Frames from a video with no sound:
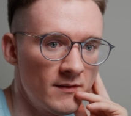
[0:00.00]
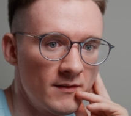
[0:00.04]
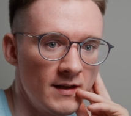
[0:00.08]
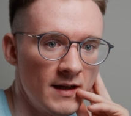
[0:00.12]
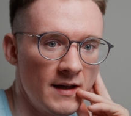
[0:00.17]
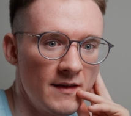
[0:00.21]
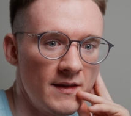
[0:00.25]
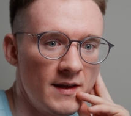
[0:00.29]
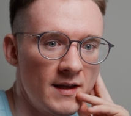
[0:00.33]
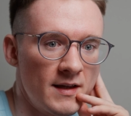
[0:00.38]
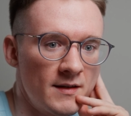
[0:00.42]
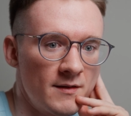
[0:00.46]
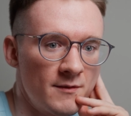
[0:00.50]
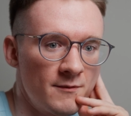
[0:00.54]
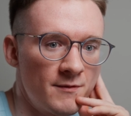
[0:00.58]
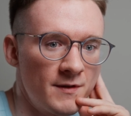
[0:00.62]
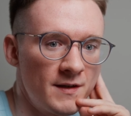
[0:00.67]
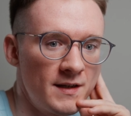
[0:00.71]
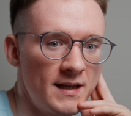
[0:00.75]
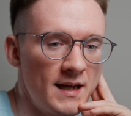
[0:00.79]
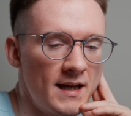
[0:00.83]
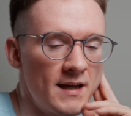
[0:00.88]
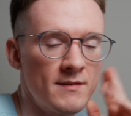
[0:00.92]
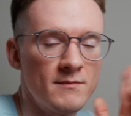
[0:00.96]
And then
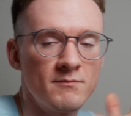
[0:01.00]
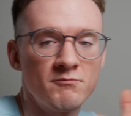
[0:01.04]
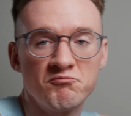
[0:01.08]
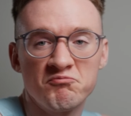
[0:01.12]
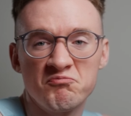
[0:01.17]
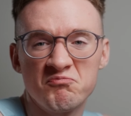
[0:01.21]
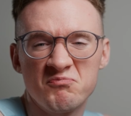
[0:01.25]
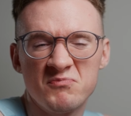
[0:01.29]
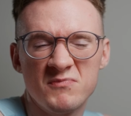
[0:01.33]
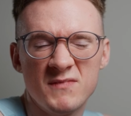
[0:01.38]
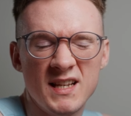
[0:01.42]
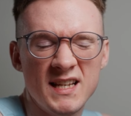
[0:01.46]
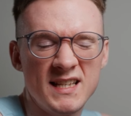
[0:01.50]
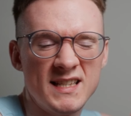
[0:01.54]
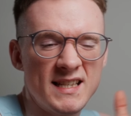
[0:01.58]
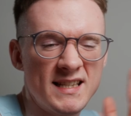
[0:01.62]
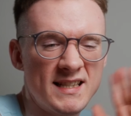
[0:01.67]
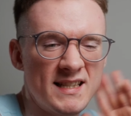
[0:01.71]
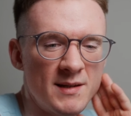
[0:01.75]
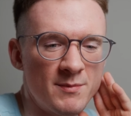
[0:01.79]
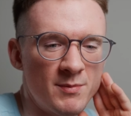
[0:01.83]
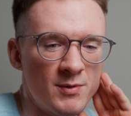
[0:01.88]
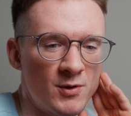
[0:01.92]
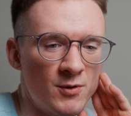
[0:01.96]
vignette is a
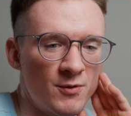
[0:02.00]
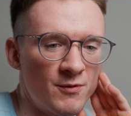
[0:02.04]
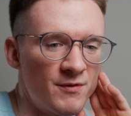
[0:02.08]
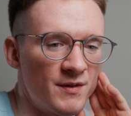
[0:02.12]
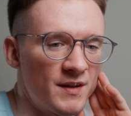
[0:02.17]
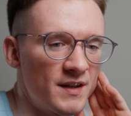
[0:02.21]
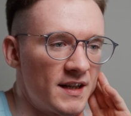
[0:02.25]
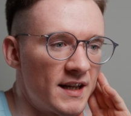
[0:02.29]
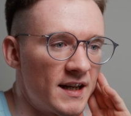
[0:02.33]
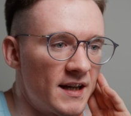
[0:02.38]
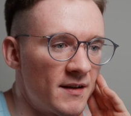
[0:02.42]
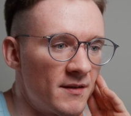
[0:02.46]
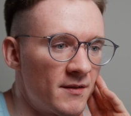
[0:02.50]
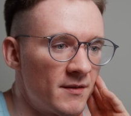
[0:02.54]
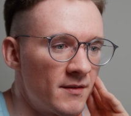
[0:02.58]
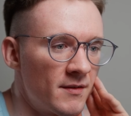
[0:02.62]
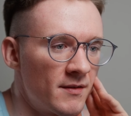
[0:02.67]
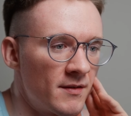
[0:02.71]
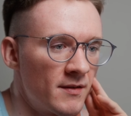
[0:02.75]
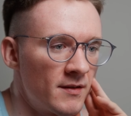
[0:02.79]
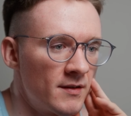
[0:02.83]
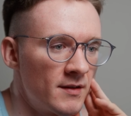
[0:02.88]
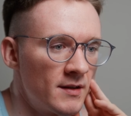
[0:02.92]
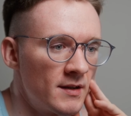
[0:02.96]
typical vignette.
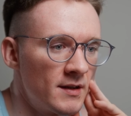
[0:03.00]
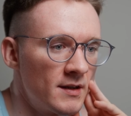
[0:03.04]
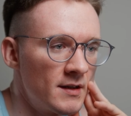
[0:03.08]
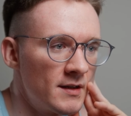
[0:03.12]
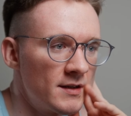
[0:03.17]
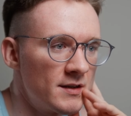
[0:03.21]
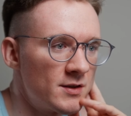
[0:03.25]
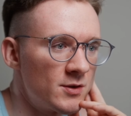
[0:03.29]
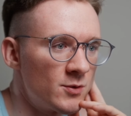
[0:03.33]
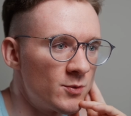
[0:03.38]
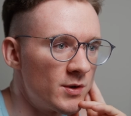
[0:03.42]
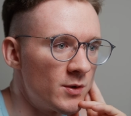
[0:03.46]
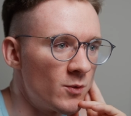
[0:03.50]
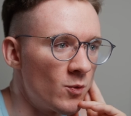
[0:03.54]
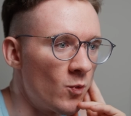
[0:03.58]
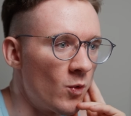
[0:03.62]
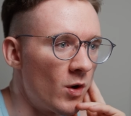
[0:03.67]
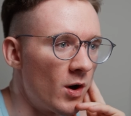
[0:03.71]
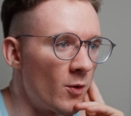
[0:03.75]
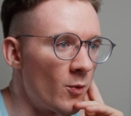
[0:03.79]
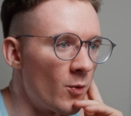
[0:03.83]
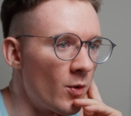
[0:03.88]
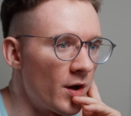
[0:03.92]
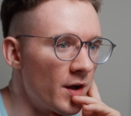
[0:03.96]
Do we
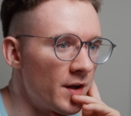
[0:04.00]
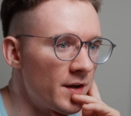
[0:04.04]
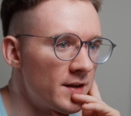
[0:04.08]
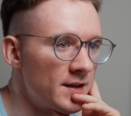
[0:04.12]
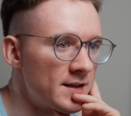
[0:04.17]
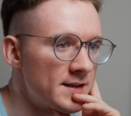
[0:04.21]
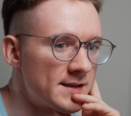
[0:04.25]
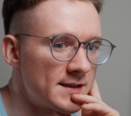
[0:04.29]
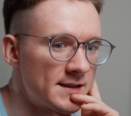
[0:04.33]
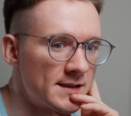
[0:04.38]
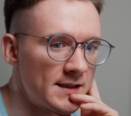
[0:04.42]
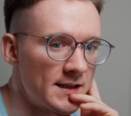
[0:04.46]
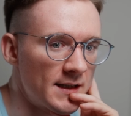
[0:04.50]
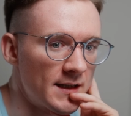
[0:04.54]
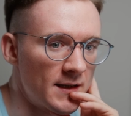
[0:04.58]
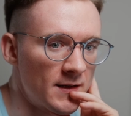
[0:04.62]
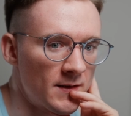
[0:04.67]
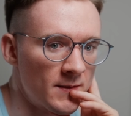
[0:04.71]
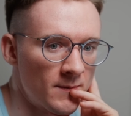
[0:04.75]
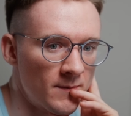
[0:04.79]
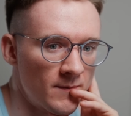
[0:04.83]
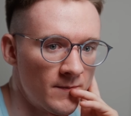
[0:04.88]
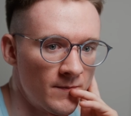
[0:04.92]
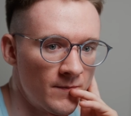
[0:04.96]
want one? Let's see.
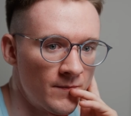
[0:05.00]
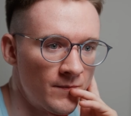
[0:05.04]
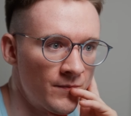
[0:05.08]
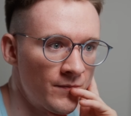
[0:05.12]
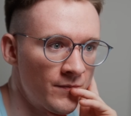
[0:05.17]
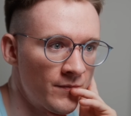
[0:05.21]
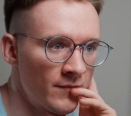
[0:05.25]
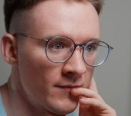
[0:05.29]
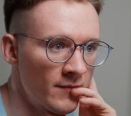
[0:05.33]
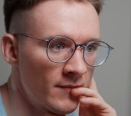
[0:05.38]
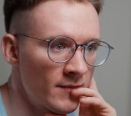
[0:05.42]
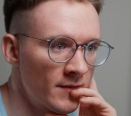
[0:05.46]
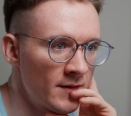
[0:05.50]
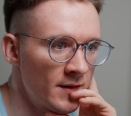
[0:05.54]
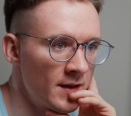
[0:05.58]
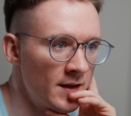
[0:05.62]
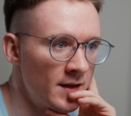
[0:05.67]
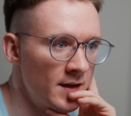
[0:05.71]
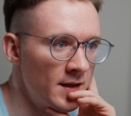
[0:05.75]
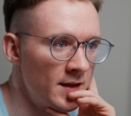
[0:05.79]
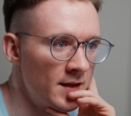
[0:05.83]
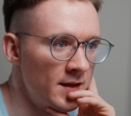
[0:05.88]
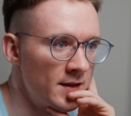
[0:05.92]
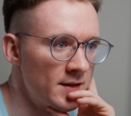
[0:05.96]

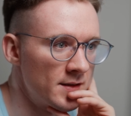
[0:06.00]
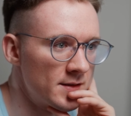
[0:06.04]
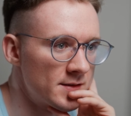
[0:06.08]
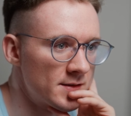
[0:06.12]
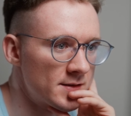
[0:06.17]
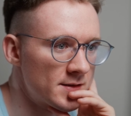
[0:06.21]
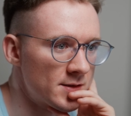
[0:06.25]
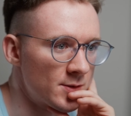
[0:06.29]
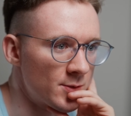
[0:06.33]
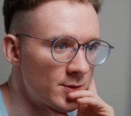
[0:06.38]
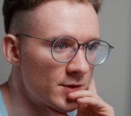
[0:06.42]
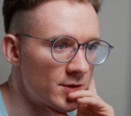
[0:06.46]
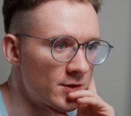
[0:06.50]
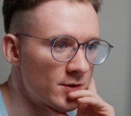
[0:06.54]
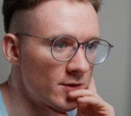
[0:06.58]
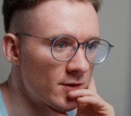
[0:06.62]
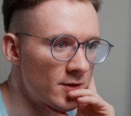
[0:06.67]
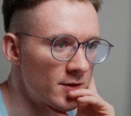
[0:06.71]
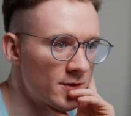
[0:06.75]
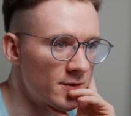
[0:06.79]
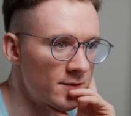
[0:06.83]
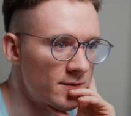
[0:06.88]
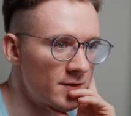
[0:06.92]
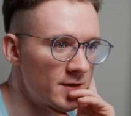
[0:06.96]
So a
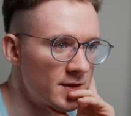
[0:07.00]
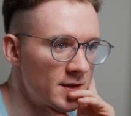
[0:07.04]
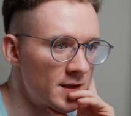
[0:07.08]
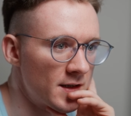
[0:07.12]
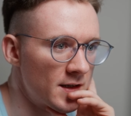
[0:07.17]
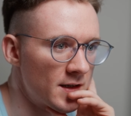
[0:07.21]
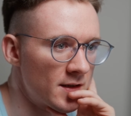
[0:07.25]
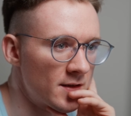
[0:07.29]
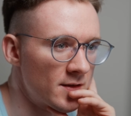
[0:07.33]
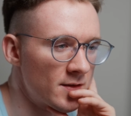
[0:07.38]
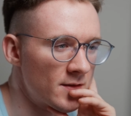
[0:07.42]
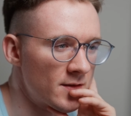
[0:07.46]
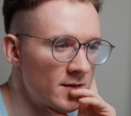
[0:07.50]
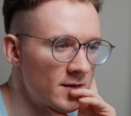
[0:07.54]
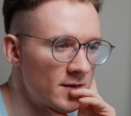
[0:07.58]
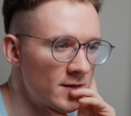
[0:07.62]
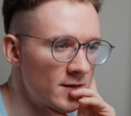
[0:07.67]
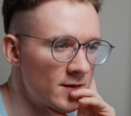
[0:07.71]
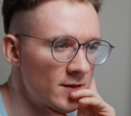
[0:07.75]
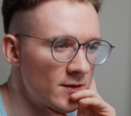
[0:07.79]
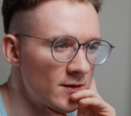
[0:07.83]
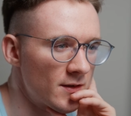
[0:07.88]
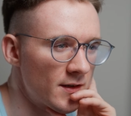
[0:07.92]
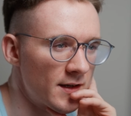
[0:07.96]
darker vignette,
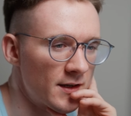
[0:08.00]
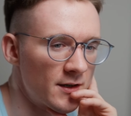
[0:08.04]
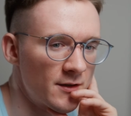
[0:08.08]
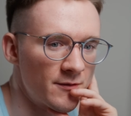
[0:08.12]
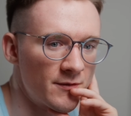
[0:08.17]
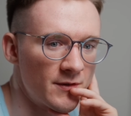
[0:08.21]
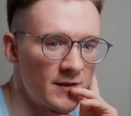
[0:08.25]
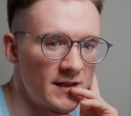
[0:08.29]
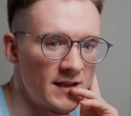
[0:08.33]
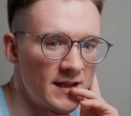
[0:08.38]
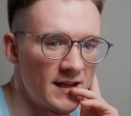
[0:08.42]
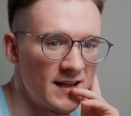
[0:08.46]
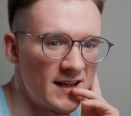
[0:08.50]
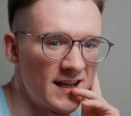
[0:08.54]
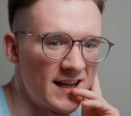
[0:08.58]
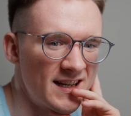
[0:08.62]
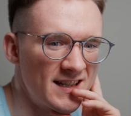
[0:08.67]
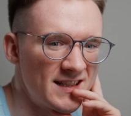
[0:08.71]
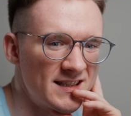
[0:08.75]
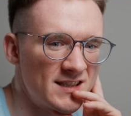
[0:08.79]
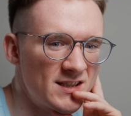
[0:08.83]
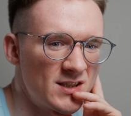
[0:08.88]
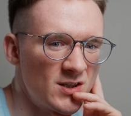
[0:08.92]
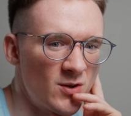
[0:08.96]
a lighter vignette.
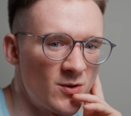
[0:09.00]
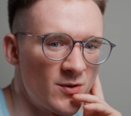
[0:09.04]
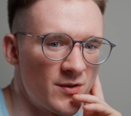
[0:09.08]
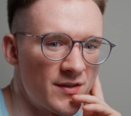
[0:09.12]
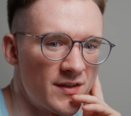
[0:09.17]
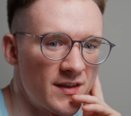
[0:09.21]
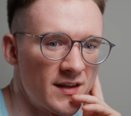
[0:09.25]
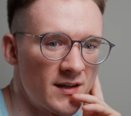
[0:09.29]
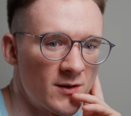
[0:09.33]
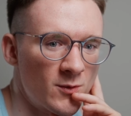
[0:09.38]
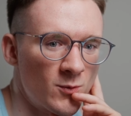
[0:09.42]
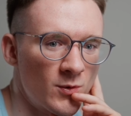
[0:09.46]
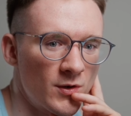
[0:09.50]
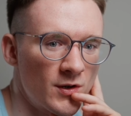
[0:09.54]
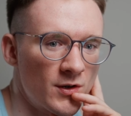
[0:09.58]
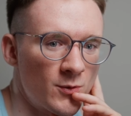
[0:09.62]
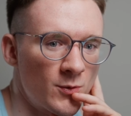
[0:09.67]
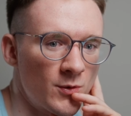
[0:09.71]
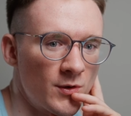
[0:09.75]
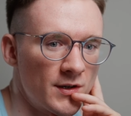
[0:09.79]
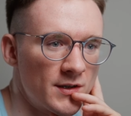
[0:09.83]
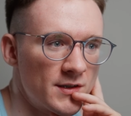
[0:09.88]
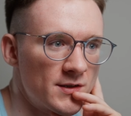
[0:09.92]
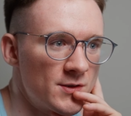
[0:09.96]
I don't think we're
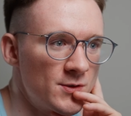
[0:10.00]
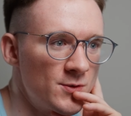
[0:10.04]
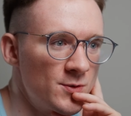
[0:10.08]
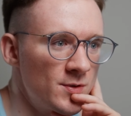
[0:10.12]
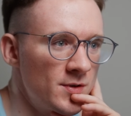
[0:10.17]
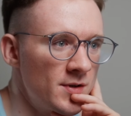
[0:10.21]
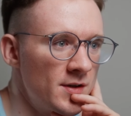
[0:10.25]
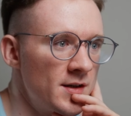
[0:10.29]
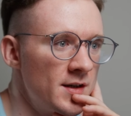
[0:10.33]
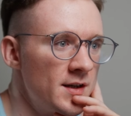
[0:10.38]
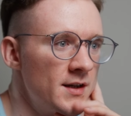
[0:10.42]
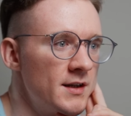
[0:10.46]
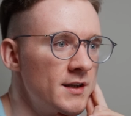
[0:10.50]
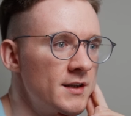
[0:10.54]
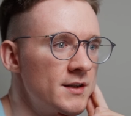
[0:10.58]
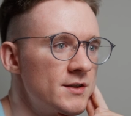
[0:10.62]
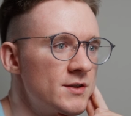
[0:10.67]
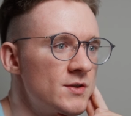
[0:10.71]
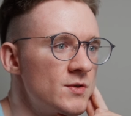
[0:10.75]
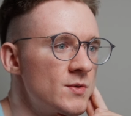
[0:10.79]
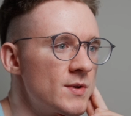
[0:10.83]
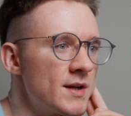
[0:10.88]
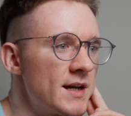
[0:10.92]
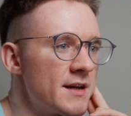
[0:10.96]
going to
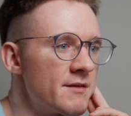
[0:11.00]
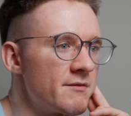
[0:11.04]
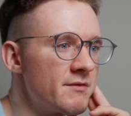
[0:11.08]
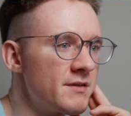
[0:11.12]
do a